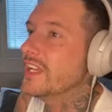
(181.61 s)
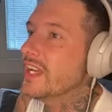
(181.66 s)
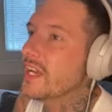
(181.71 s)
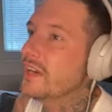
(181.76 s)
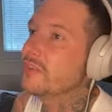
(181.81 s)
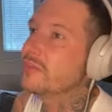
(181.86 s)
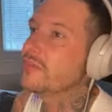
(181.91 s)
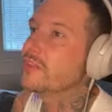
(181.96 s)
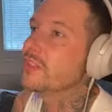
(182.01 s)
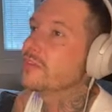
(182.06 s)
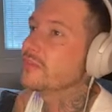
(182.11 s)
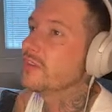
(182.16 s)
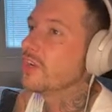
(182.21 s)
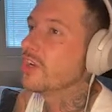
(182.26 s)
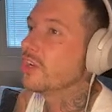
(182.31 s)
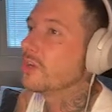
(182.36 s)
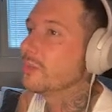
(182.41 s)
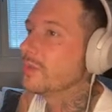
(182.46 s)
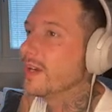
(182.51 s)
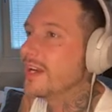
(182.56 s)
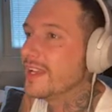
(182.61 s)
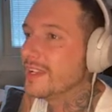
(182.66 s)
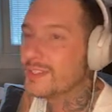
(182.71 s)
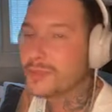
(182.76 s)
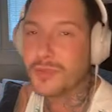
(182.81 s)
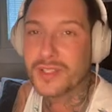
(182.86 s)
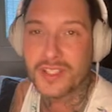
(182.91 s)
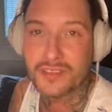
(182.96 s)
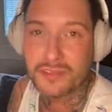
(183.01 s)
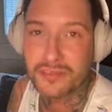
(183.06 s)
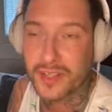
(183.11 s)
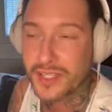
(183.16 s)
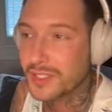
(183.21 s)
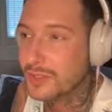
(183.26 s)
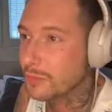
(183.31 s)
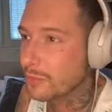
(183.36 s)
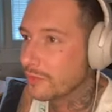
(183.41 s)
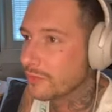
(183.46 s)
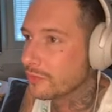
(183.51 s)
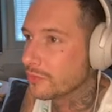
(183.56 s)
every farmer has been
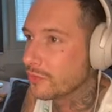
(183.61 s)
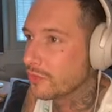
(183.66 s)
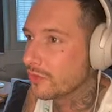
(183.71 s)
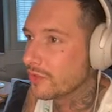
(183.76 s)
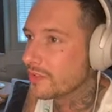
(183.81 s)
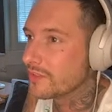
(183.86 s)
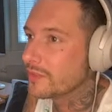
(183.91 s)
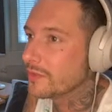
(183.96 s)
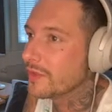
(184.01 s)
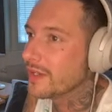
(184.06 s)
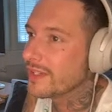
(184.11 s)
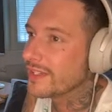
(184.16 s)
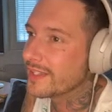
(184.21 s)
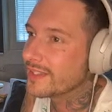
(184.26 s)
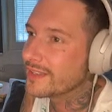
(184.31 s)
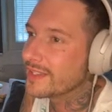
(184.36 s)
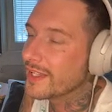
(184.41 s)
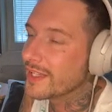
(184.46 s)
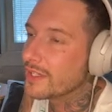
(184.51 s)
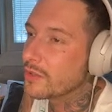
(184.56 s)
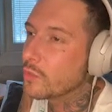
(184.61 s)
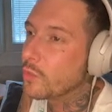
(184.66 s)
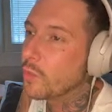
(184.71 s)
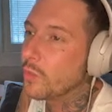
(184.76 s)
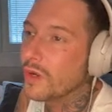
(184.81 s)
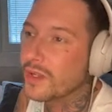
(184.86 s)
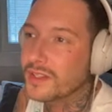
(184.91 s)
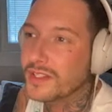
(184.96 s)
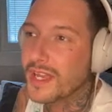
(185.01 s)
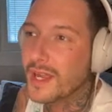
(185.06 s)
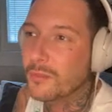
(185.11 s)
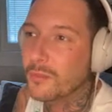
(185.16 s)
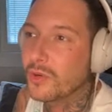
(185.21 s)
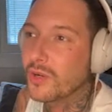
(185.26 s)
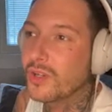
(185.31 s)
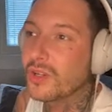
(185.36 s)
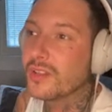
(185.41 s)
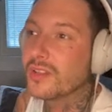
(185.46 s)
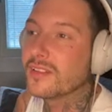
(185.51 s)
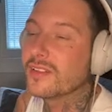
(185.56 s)
infected before, so I get like 1
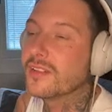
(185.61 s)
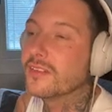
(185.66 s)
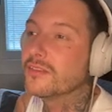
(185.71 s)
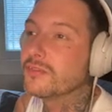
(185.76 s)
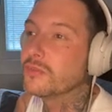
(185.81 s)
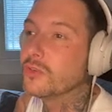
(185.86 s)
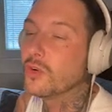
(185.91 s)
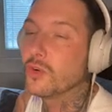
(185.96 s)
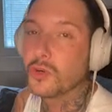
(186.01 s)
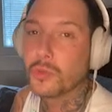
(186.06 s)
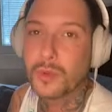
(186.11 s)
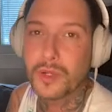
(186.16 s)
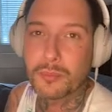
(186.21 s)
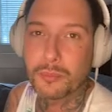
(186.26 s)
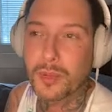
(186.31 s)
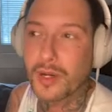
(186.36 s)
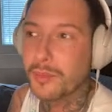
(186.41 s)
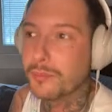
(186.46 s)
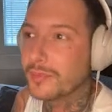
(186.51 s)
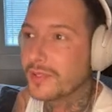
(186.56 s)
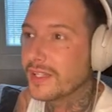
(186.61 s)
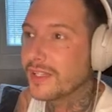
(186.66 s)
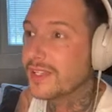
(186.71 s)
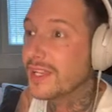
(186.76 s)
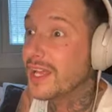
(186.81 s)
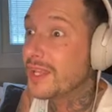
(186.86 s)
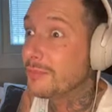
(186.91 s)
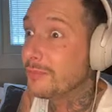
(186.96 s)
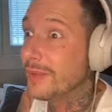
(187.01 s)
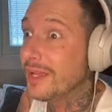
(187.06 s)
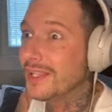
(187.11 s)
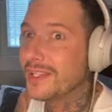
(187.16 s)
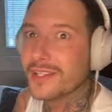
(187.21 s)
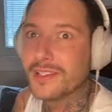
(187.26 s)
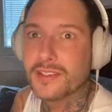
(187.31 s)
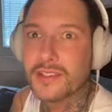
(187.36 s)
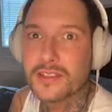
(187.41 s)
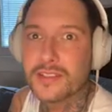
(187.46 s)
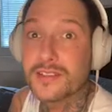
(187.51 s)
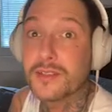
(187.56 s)
emerald for 1 pumpkin and
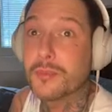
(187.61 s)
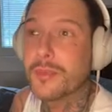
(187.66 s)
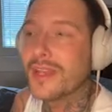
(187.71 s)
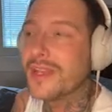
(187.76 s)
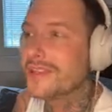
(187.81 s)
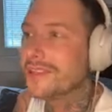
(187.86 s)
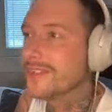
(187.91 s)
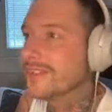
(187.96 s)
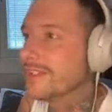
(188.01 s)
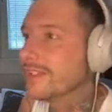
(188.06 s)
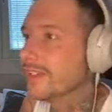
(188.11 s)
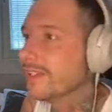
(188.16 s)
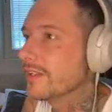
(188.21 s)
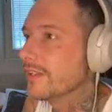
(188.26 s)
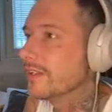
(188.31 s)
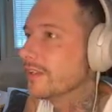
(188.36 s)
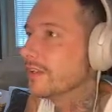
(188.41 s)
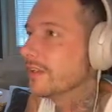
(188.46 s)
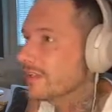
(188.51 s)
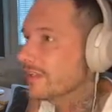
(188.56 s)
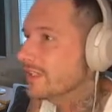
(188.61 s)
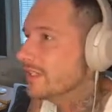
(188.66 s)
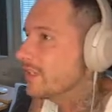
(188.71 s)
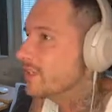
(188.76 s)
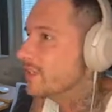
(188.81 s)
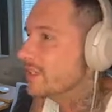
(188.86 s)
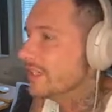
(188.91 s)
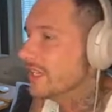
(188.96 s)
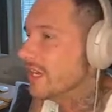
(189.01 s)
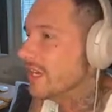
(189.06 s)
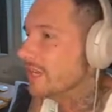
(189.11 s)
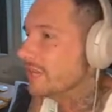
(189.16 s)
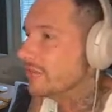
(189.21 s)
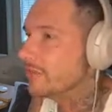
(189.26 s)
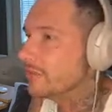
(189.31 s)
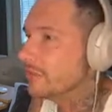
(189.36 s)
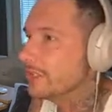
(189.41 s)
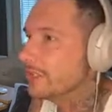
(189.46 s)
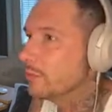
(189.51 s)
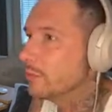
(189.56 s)
melon. It's amazing. Each and
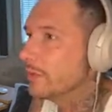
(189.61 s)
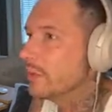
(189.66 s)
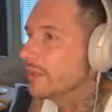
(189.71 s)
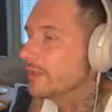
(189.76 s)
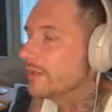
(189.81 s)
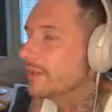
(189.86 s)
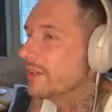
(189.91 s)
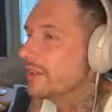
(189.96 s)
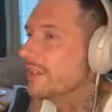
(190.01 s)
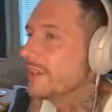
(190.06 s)
every one